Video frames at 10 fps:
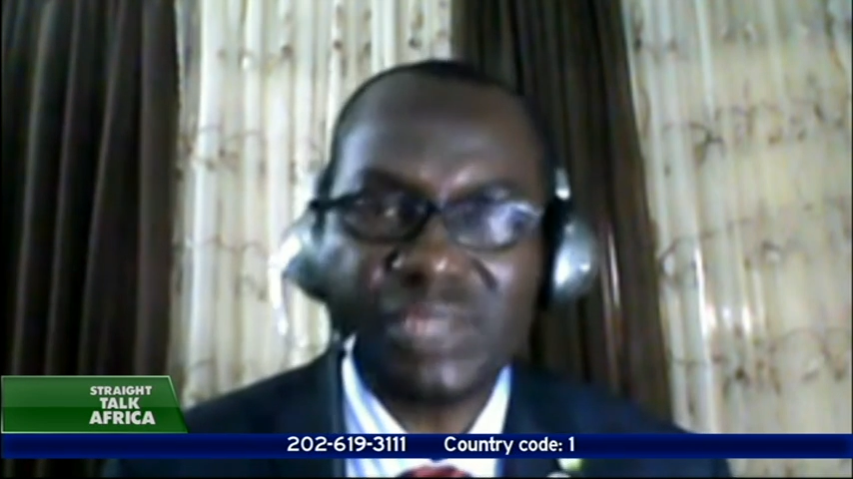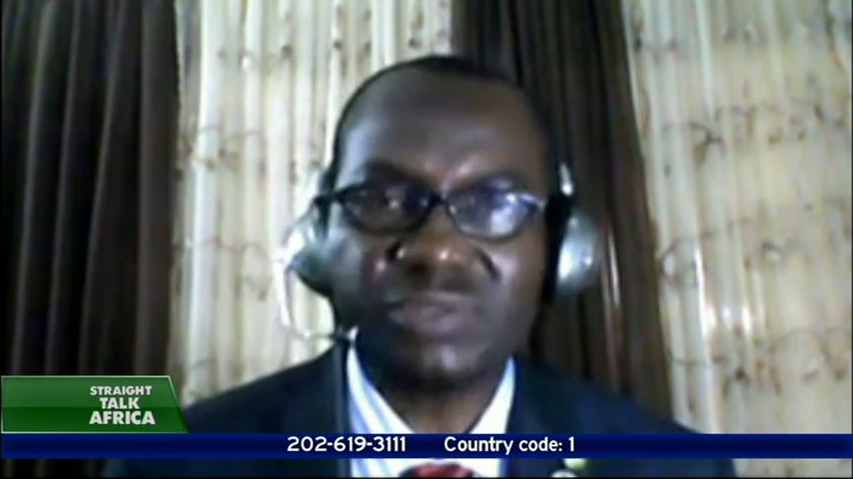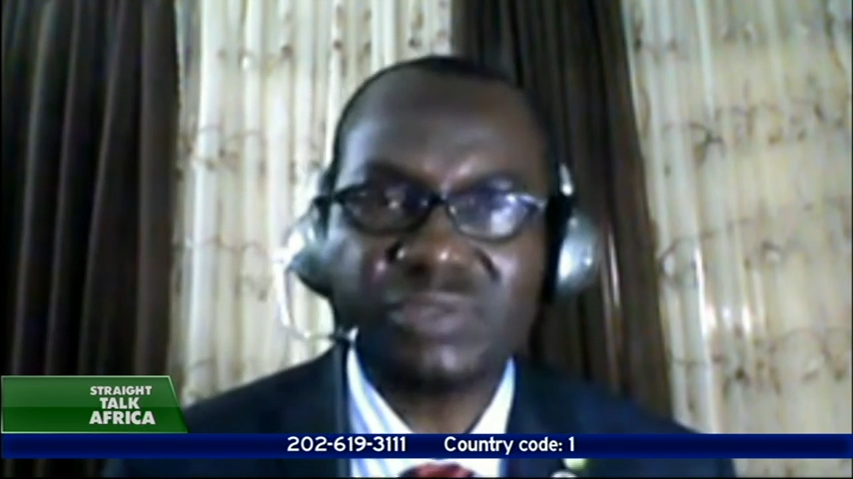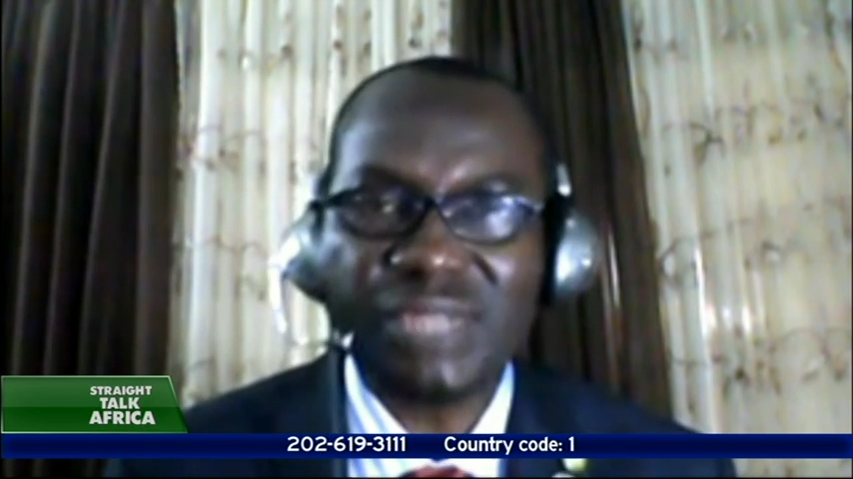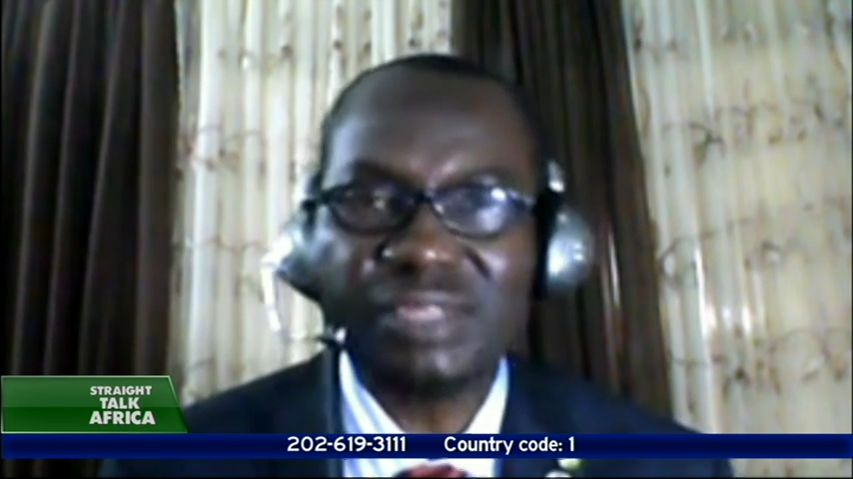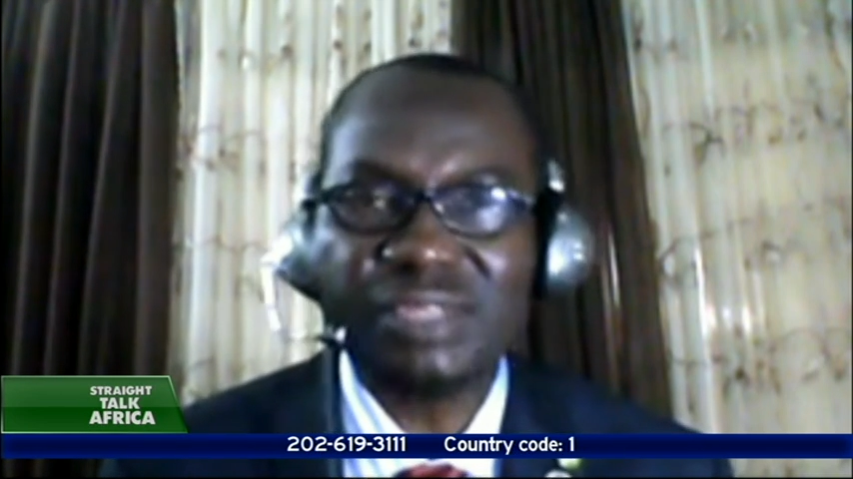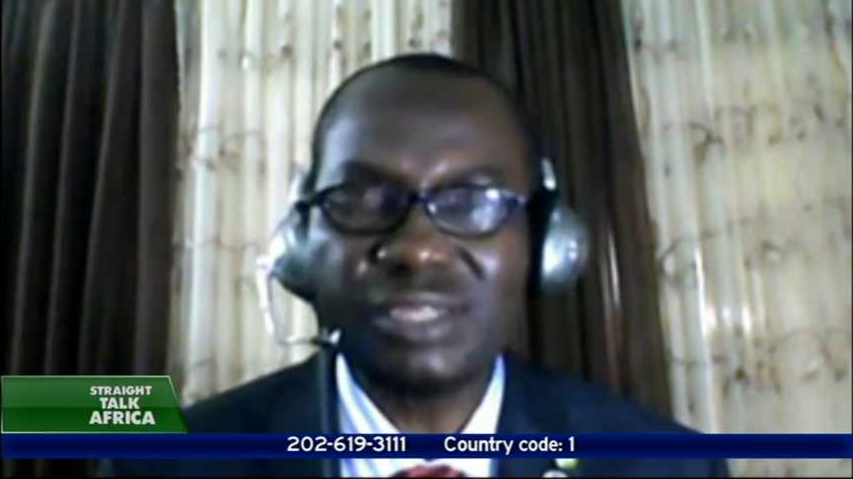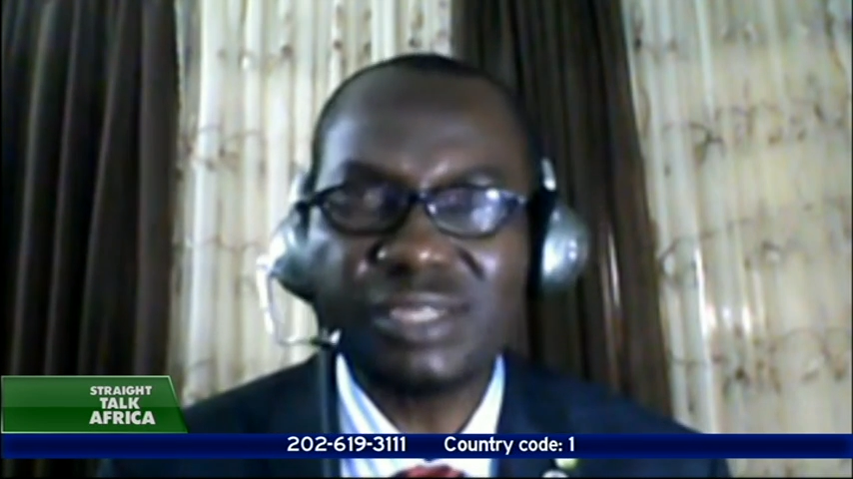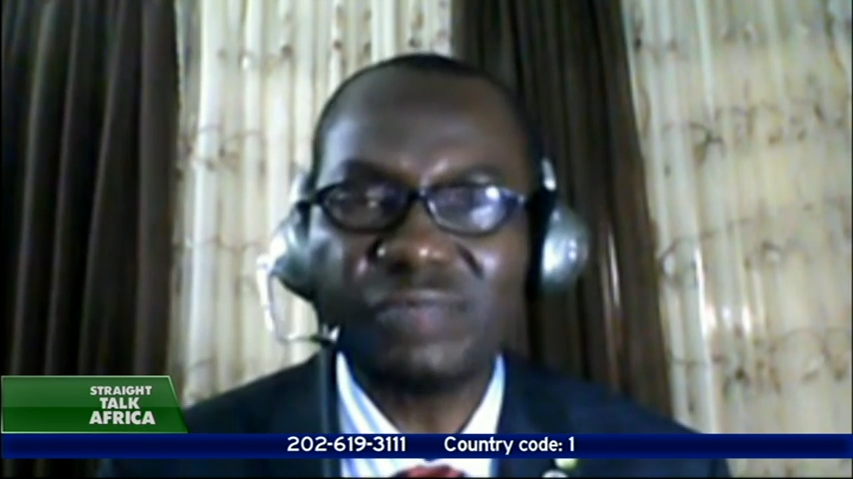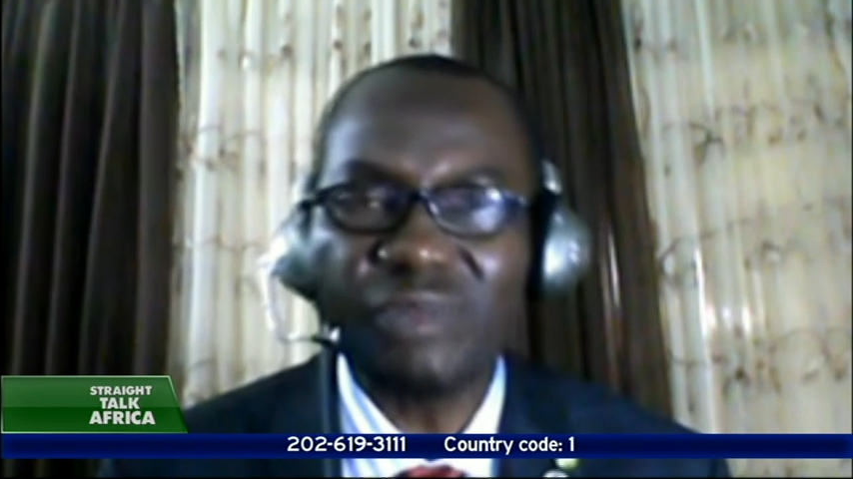strategies
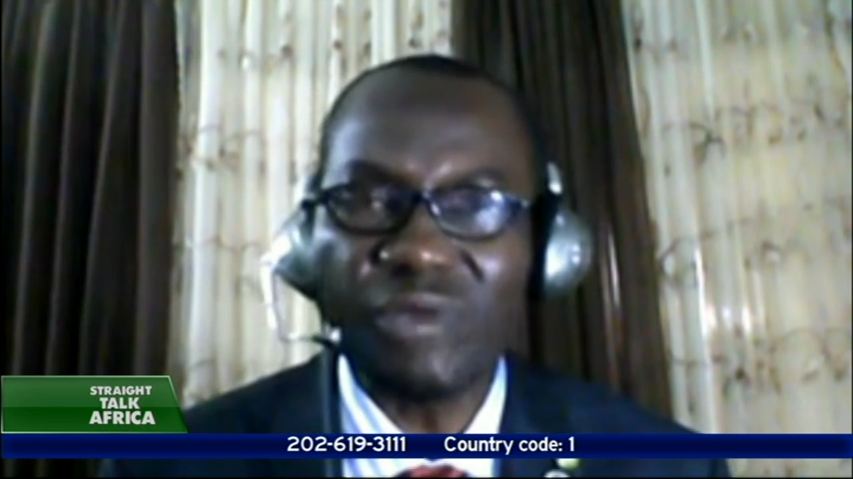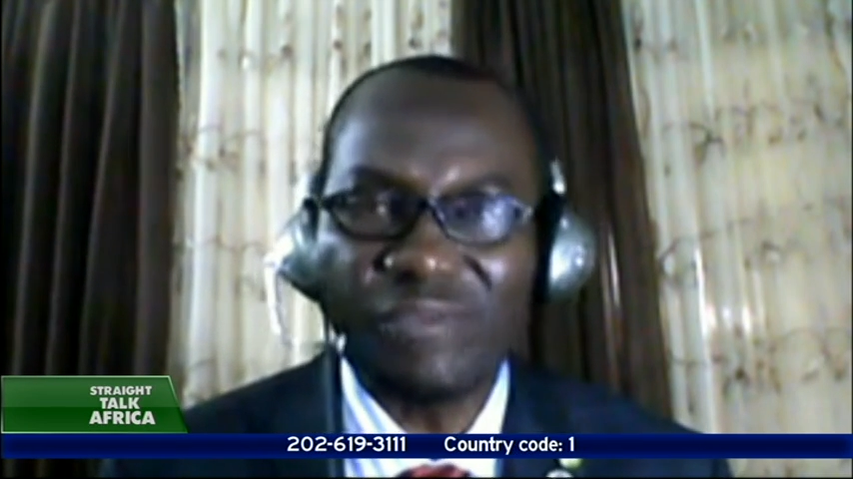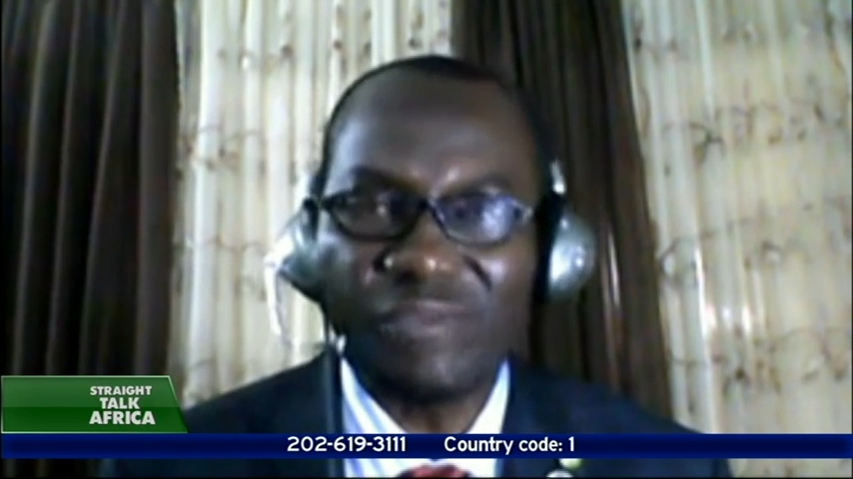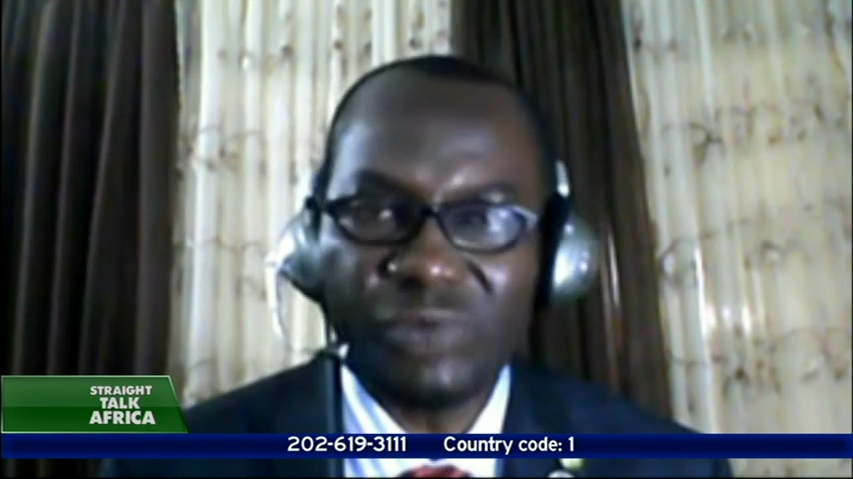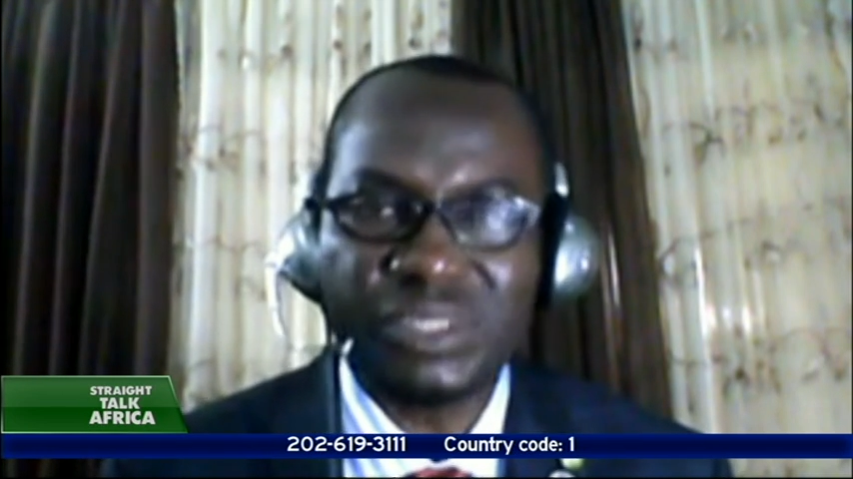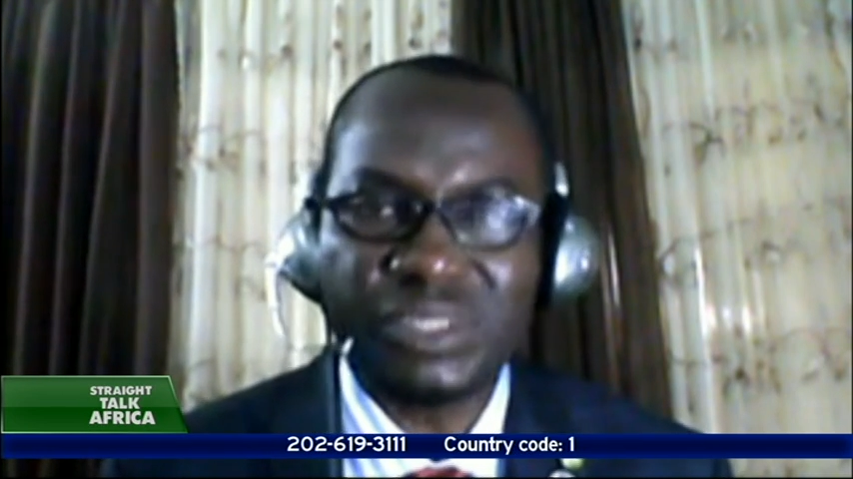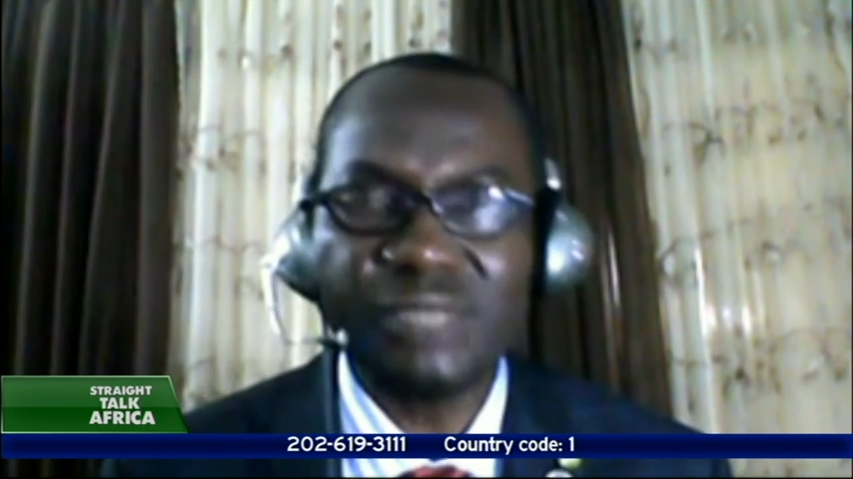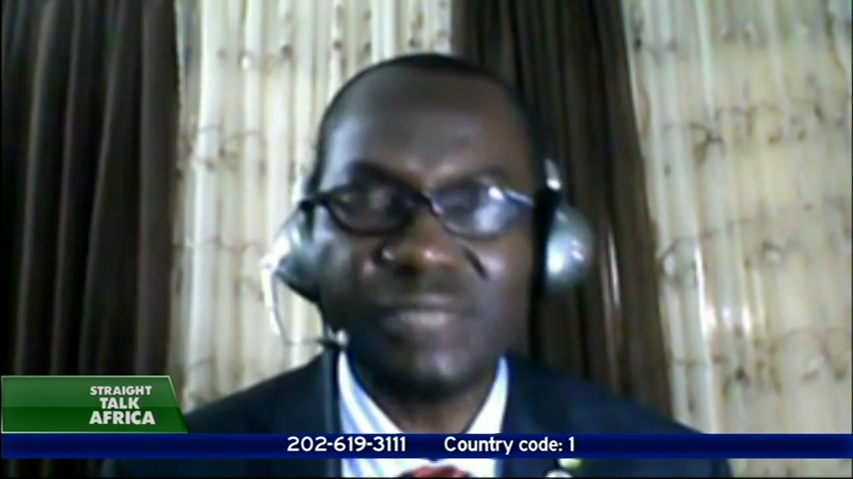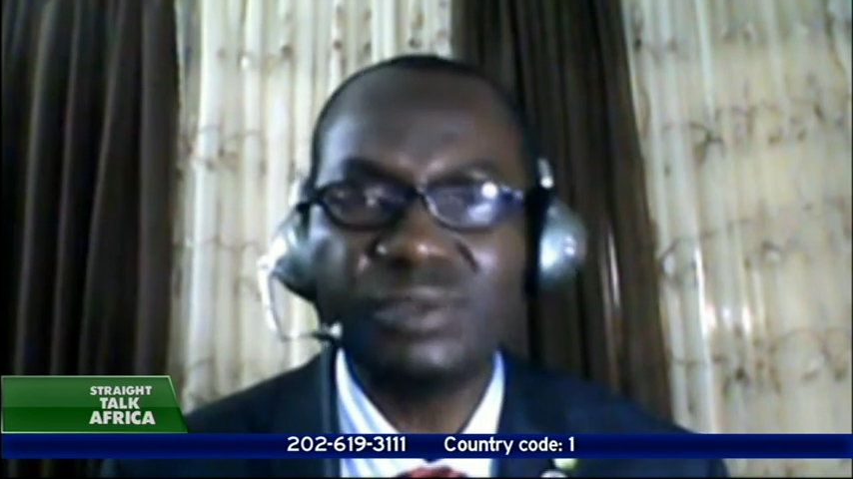for enforcing